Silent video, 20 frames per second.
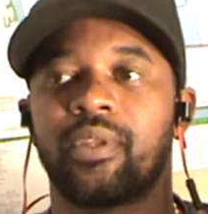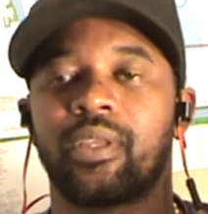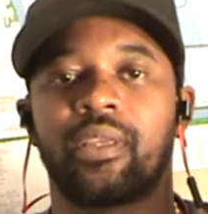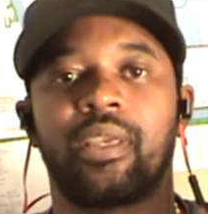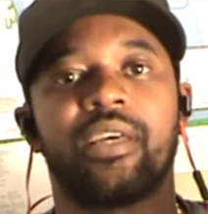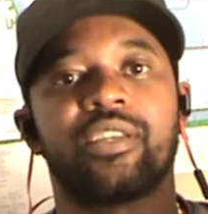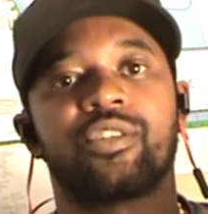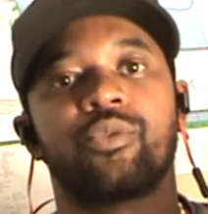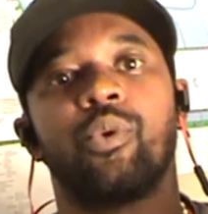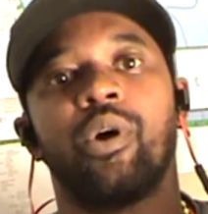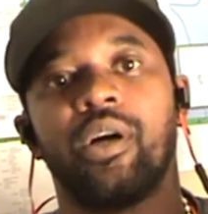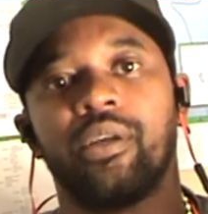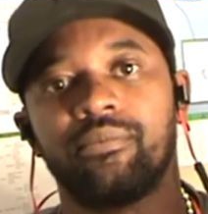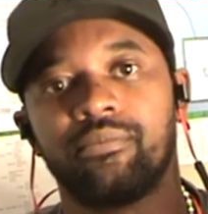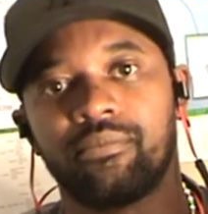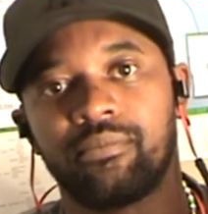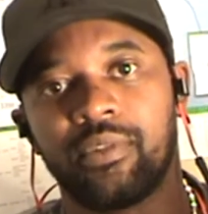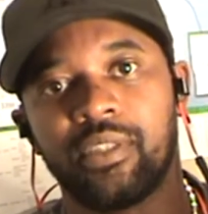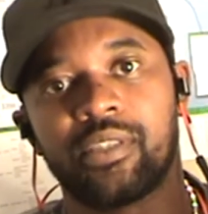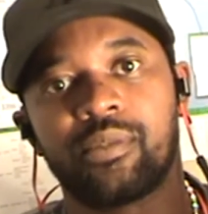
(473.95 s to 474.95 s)
guess what?
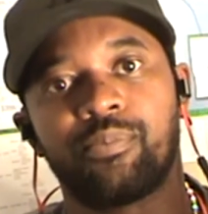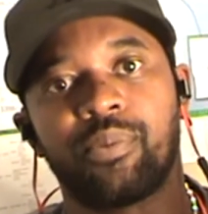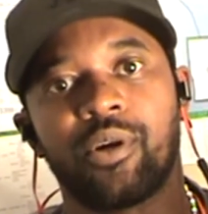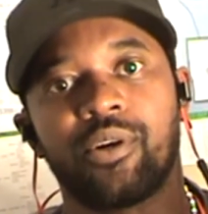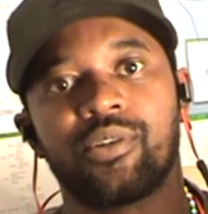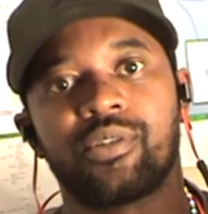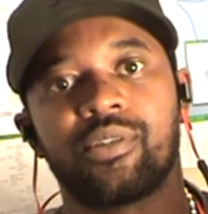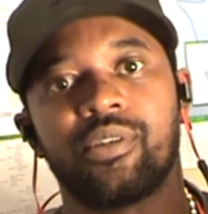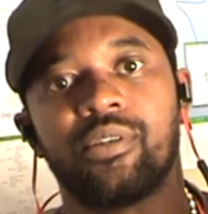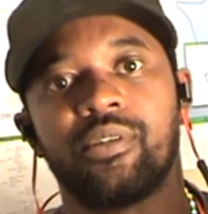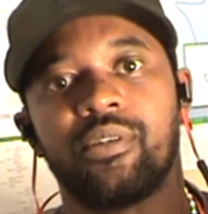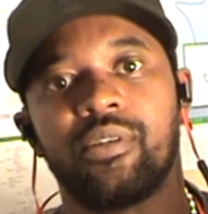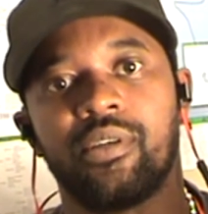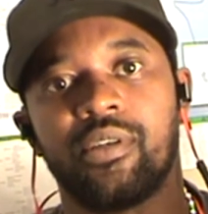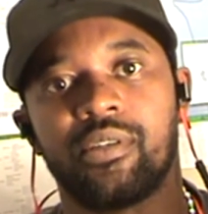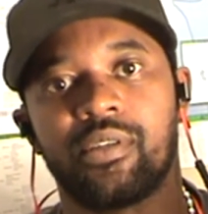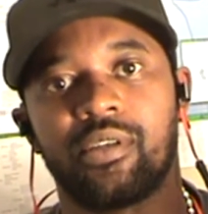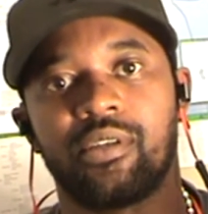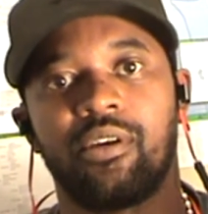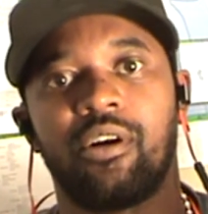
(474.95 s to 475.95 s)
This person
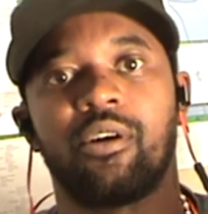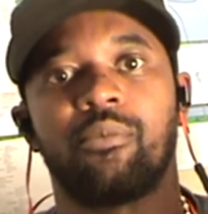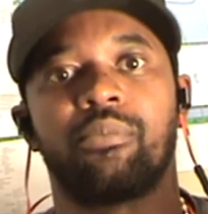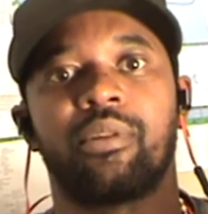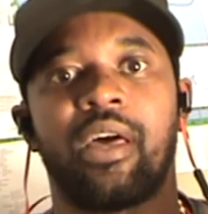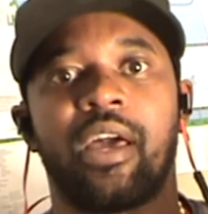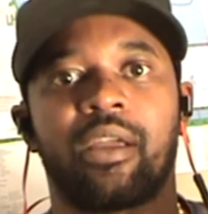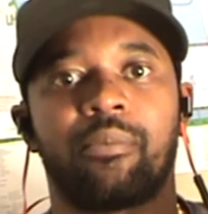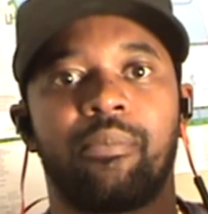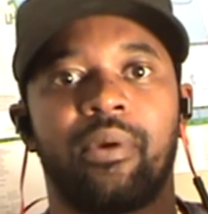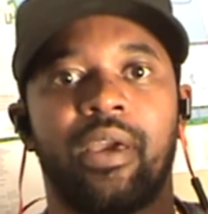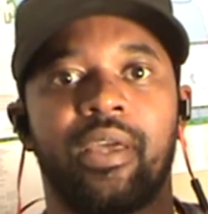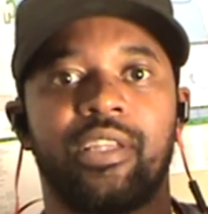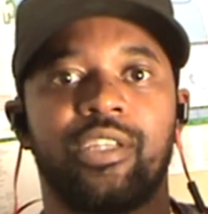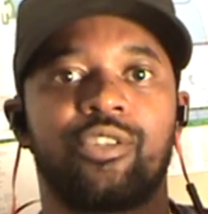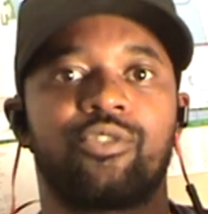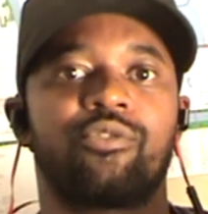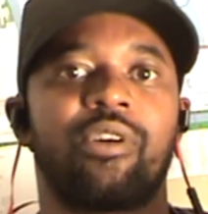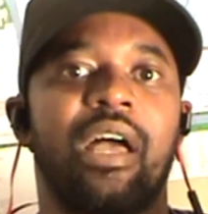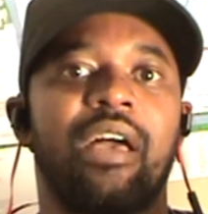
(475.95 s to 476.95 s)
is a young black man,
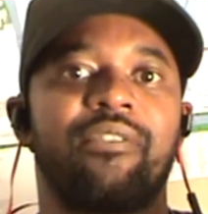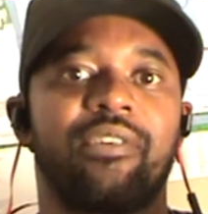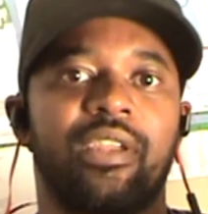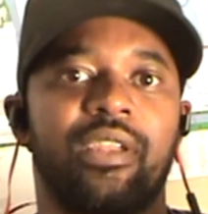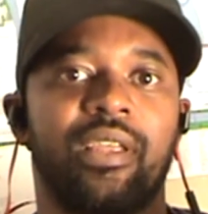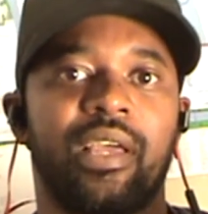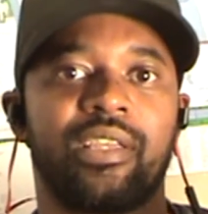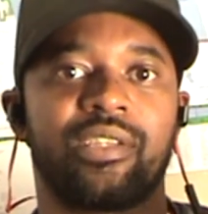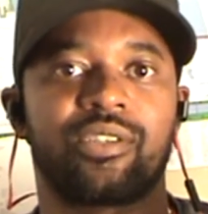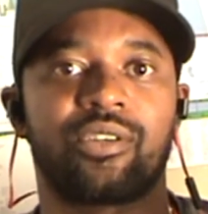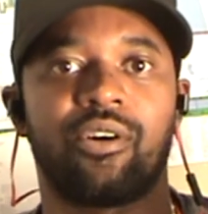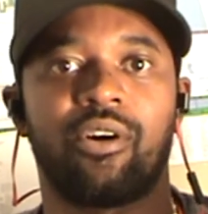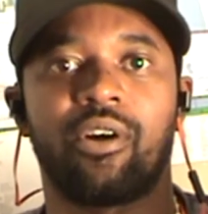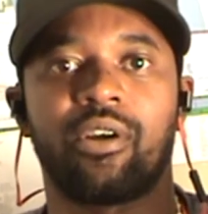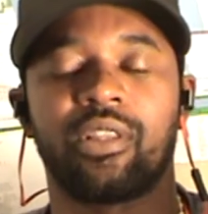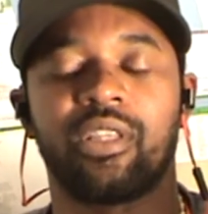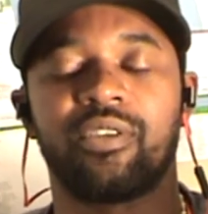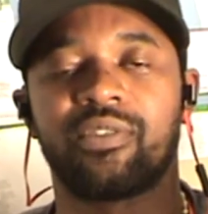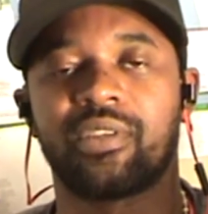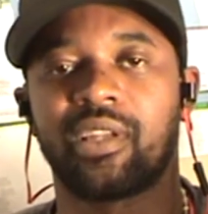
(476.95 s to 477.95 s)
he's driving a nice car,
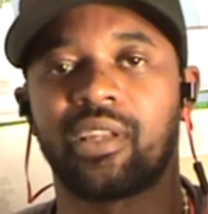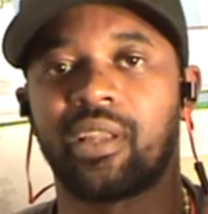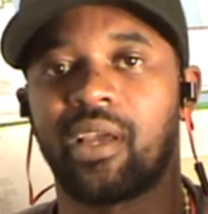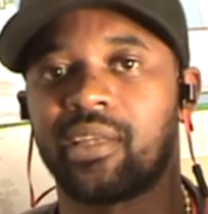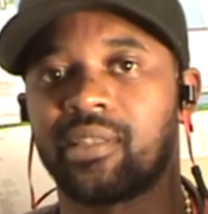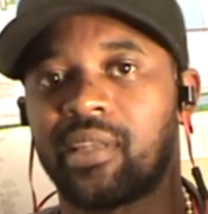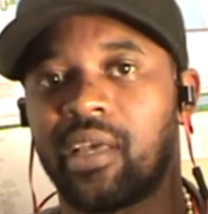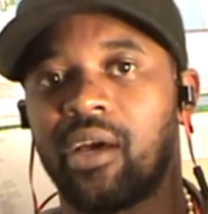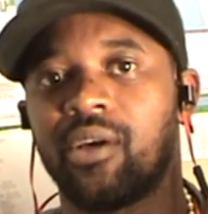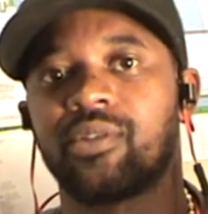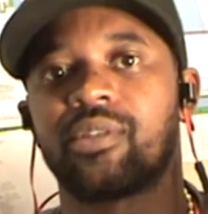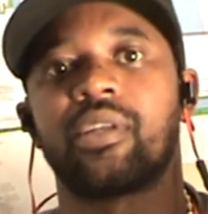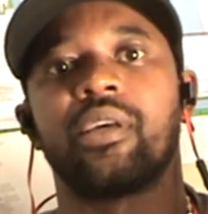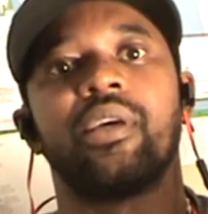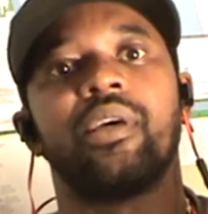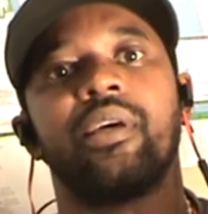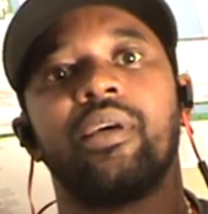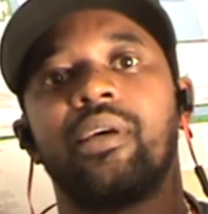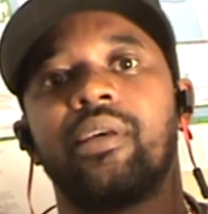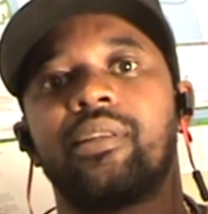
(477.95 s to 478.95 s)
he lives in a nice house.
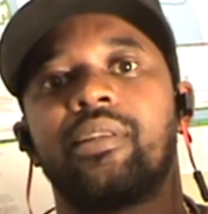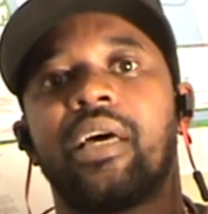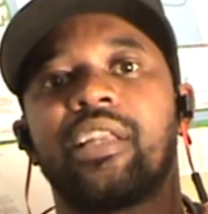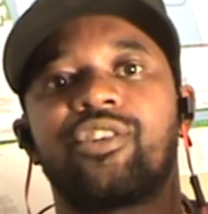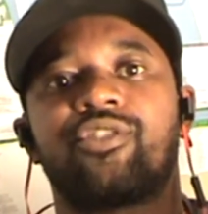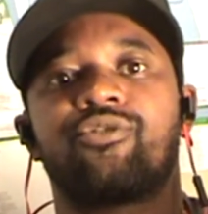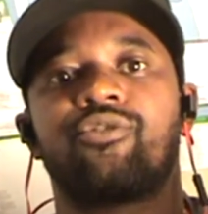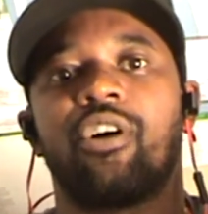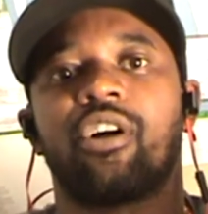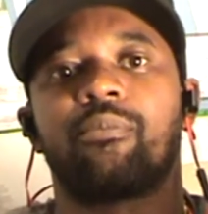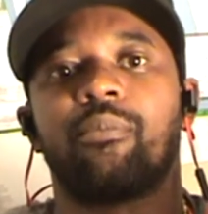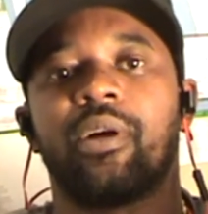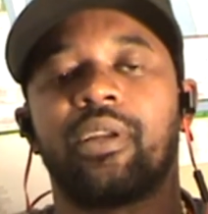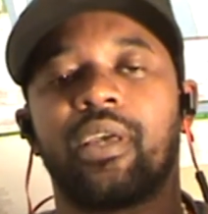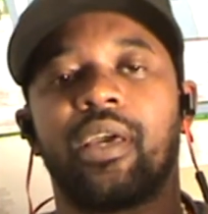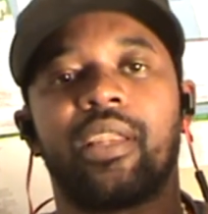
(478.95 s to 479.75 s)
That's drug money.